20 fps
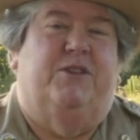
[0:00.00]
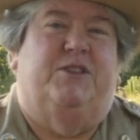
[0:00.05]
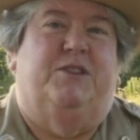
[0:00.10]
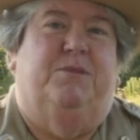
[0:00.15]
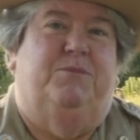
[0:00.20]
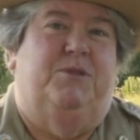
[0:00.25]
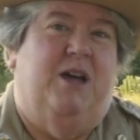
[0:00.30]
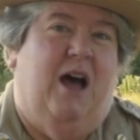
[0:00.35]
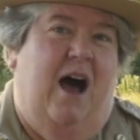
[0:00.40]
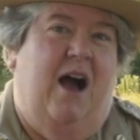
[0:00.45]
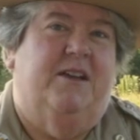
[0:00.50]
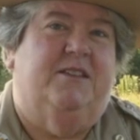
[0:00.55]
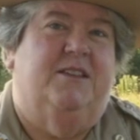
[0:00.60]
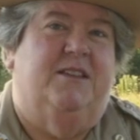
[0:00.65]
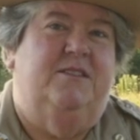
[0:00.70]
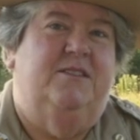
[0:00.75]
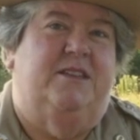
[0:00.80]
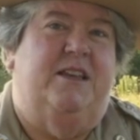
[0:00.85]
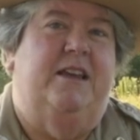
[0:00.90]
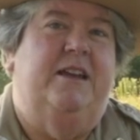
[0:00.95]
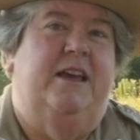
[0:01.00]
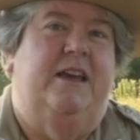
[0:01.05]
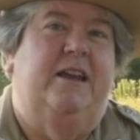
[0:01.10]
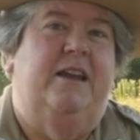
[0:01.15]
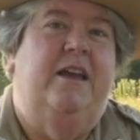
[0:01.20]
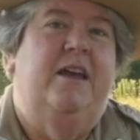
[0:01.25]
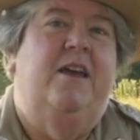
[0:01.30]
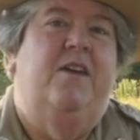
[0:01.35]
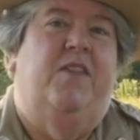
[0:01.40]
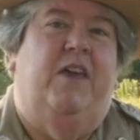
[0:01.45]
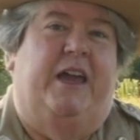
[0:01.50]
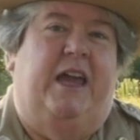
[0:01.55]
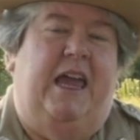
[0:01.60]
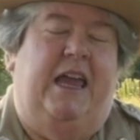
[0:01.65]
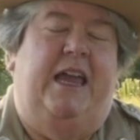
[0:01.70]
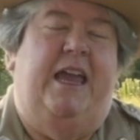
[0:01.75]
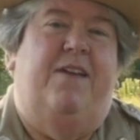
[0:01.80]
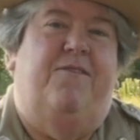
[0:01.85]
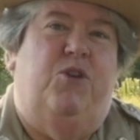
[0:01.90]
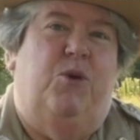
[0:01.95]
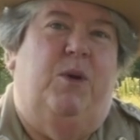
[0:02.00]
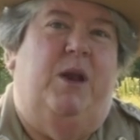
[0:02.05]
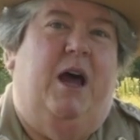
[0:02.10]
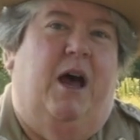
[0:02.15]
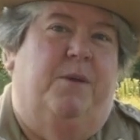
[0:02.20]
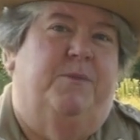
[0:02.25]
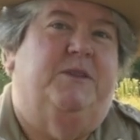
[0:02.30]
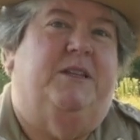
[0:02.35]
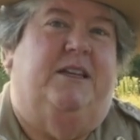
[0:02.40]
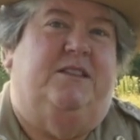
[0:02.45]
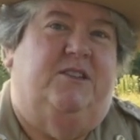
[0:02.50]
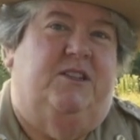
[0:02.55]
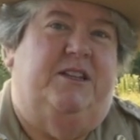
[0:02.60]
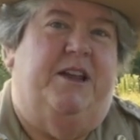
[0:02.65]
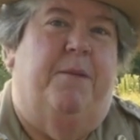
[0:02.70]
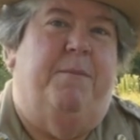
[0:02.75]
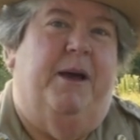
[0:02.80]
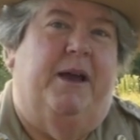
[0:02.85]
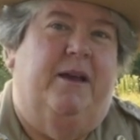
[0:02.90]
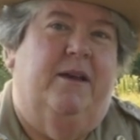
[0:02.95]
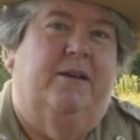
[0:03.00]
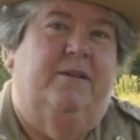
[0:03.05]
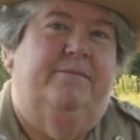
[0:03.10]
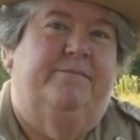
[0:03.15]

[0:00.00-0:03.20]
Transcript: are some toxins in it that can give you an upset stomach.